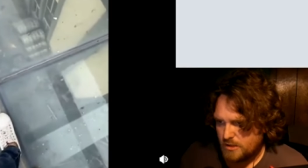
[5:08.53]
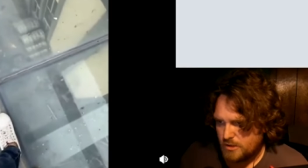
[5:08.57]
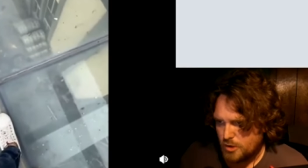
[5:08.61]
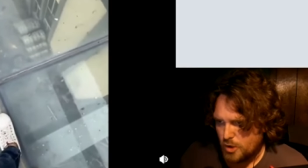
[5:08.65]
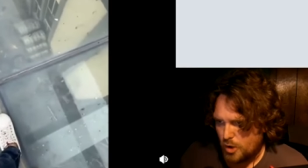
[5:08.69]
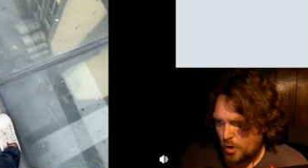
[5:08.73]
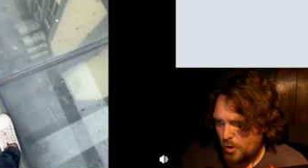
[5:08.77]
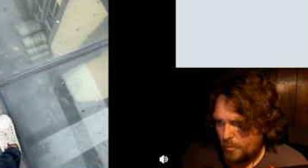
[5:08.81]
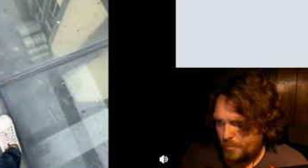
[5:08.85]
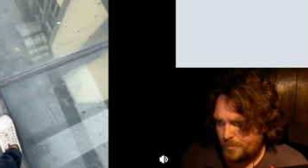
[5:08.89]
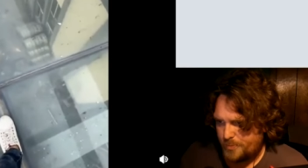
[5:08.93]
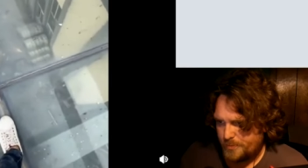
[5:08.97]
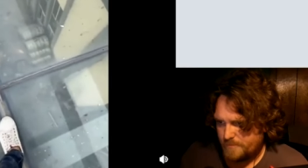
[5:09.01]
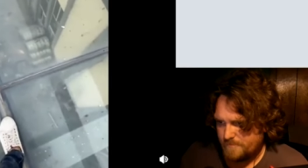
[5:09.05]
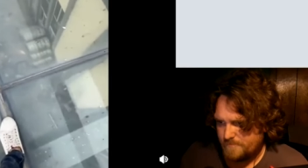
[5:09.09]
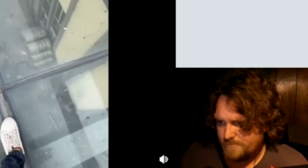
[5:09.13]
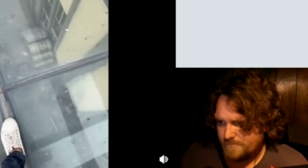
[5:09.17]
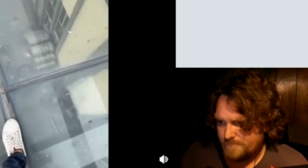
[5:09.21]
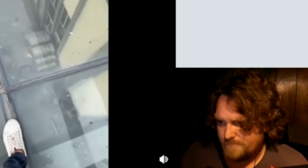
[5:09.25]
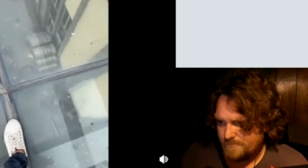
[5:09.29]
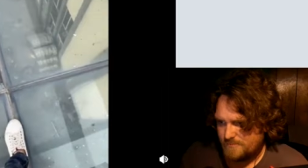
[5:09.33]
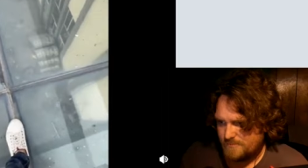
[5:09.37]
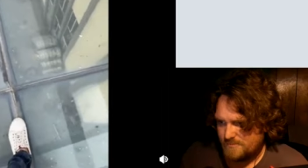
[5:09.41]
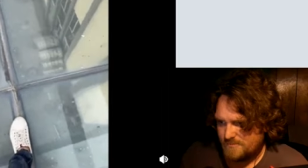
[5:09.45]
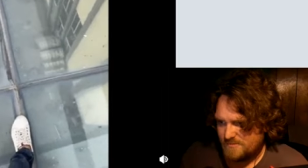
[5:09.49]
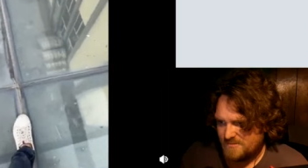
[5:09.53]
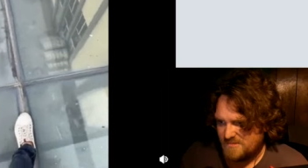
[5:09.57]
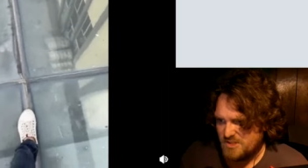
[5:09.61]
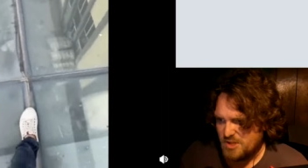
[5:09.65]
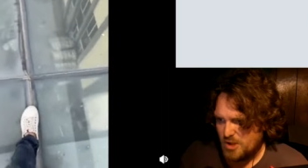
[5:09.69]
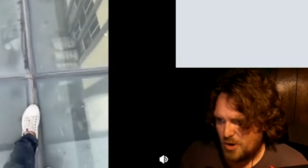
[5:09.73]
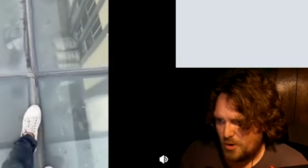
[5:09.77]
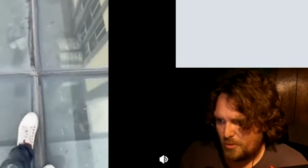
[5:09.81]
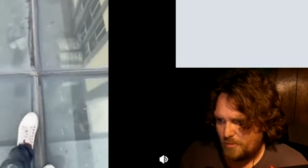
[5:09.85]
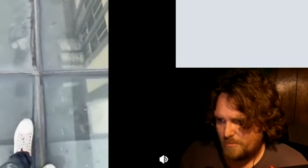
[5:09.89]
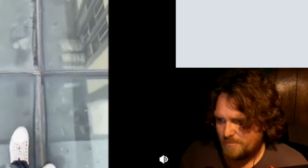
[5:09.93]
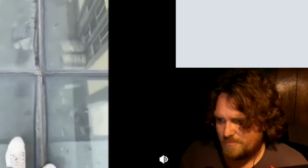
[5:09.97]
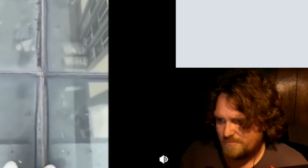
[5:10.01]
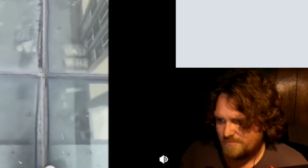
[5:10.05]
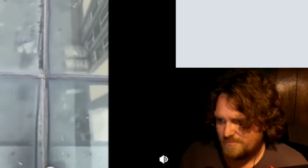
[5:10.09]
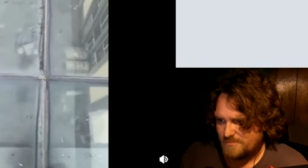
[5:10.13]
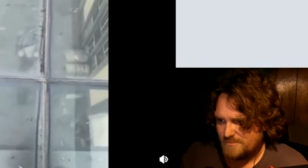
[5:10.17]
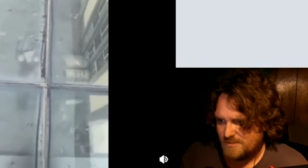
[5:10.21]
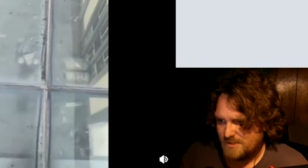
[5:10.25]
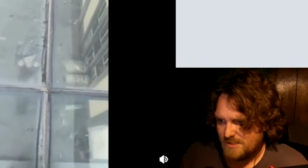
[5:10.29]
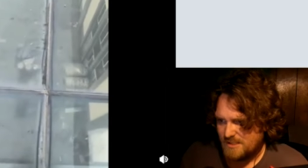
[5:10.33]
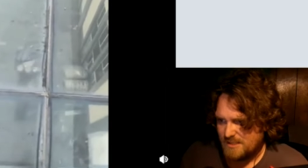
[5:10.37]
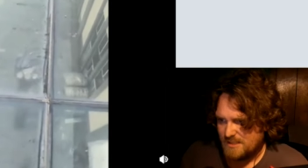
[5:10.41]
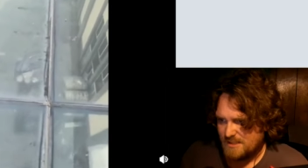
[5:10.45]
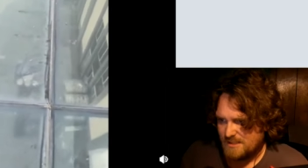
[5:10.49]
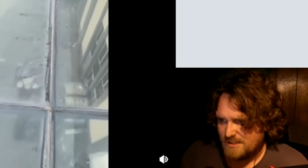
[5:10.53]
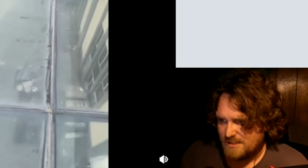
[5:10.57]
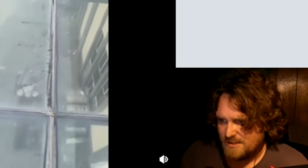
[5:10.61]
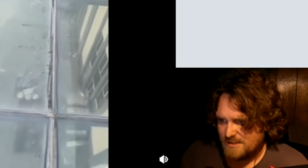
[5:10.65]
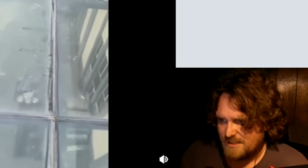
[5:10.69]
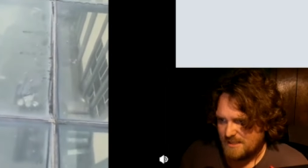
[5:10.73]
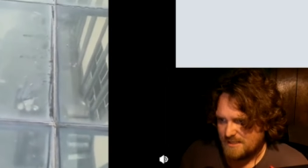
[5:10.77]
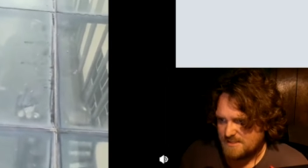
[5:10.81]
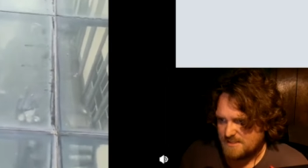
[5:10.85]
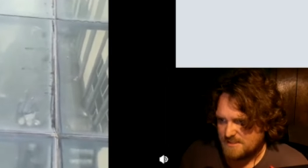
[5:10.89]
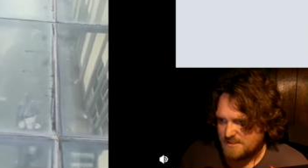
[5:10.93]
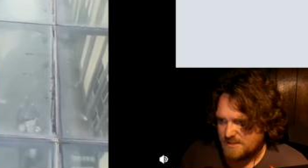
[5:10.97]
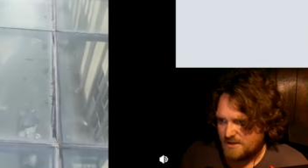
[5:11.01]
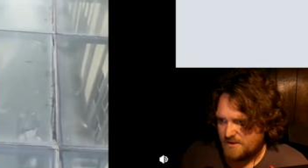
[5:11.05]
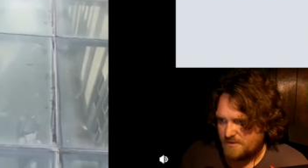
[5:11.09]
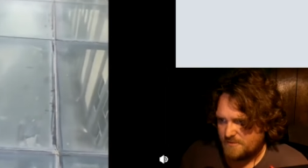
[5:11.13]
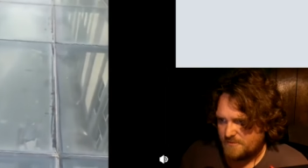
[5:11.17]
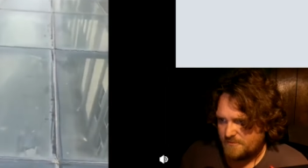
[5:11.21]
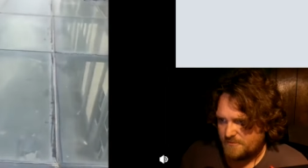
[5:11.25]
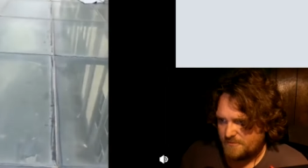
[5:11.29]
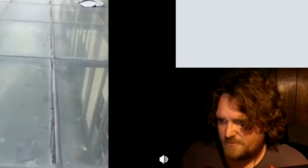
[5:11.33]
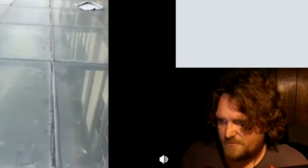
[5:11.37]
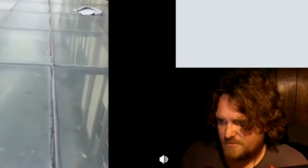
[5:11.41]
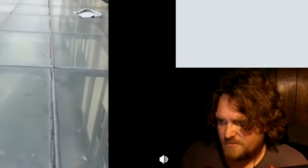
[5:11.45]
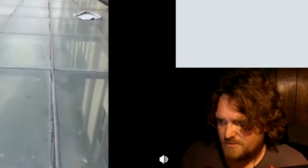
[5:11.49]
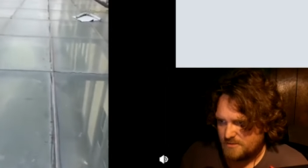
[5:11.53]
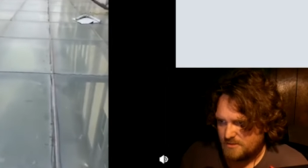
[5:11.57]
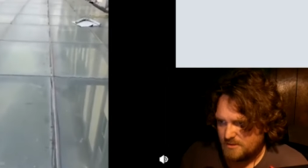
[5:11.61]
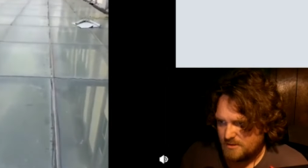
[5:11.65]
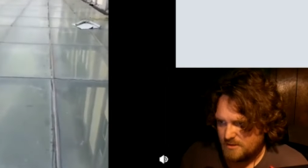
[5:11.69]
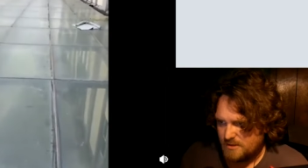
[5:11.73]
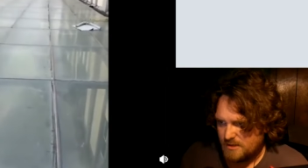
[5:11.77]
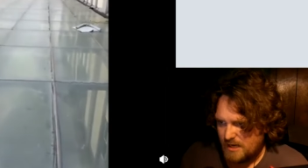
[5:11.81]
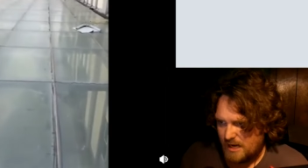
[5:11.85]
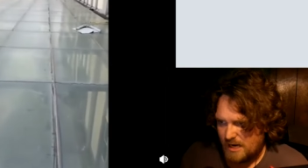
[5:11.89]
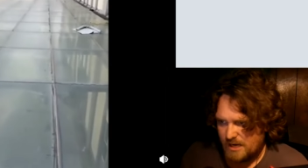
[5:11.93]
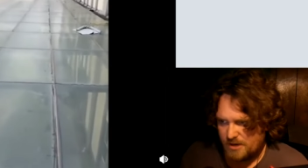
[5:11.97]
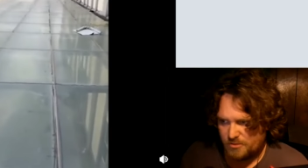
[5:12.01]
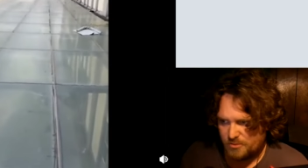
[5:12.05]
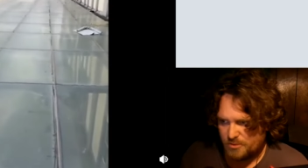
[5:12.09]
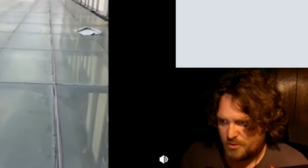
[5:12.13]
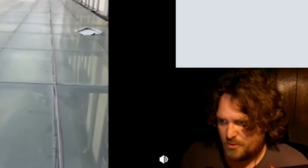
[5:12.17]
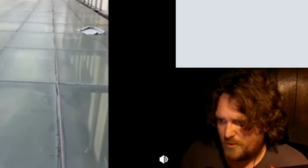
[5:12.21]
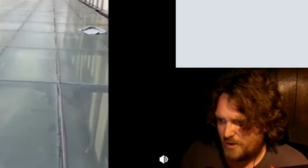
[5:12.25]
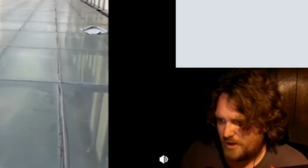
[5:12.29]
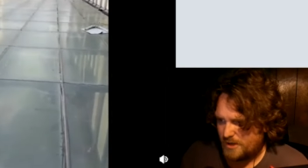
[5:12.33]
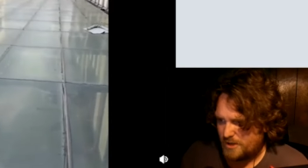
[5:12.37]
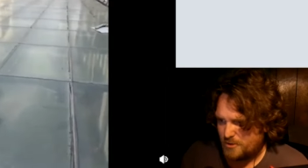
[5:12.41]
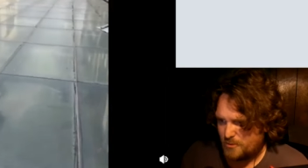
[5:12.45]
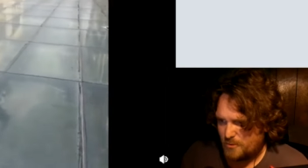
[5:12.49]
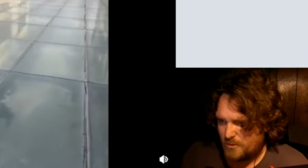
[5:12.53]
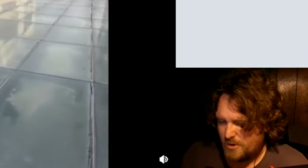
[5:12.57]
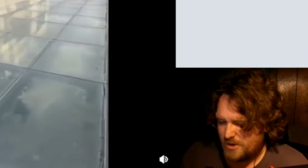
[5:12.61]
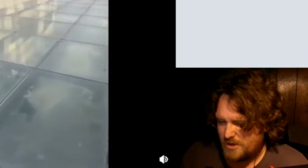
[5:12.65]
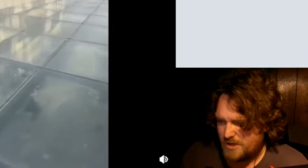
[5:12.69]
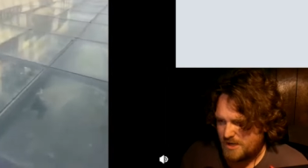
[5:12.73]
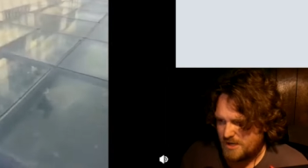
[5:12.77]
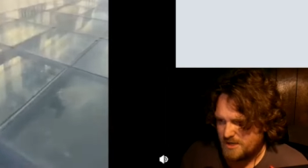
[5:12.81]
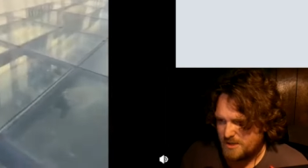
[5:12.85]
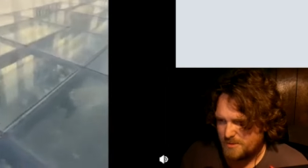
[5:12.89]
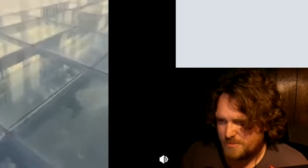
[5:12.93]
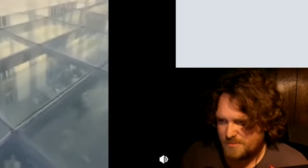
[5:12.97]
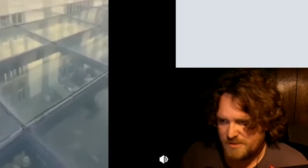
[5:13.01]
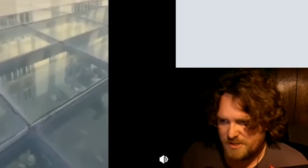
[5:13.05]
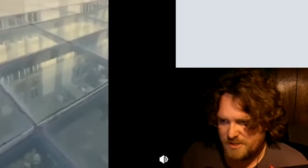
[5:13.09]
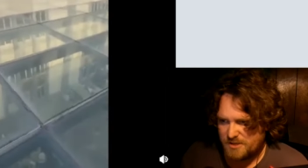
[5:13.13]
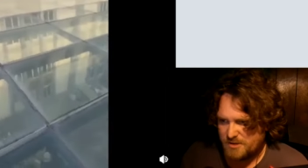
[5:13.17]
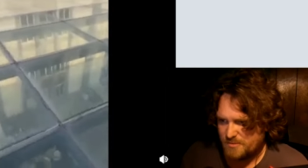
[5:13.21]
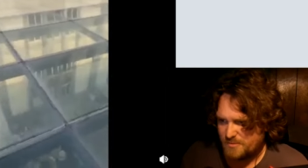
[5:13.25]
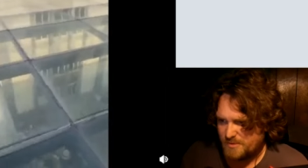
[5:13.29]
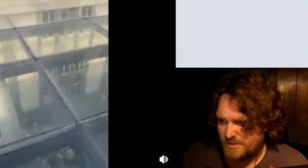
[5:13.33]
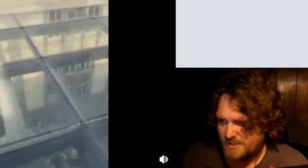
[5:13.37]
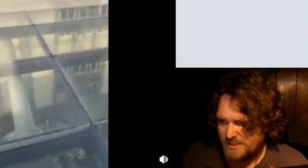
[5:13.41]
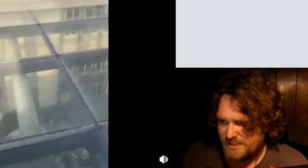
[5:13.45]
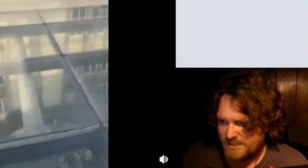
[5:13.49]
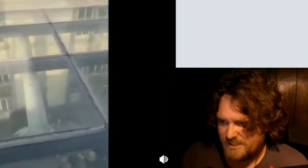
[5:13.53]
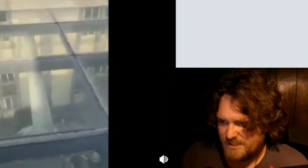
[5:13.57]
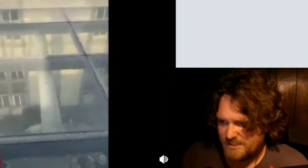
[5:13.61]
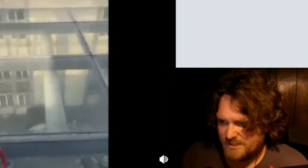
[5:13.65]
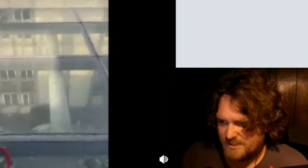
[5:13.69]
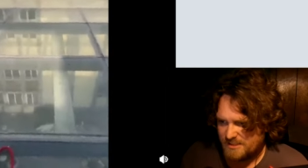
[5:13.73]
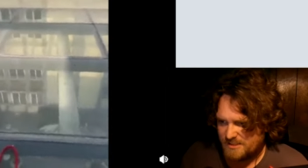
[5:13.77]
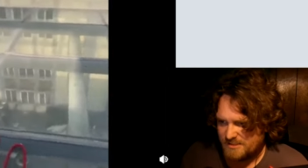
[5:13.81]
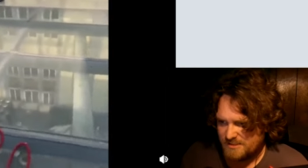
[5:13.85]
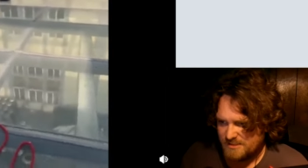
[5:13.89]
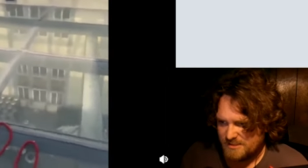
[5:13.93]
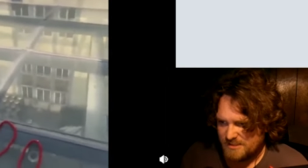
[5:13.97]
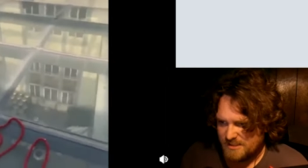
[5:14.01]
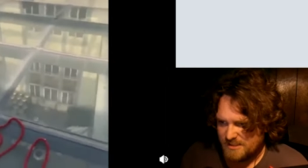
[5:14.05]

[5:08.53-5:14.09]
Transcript: Nope. Nope. That's enough. I don't know why you're walking up there, but, uh...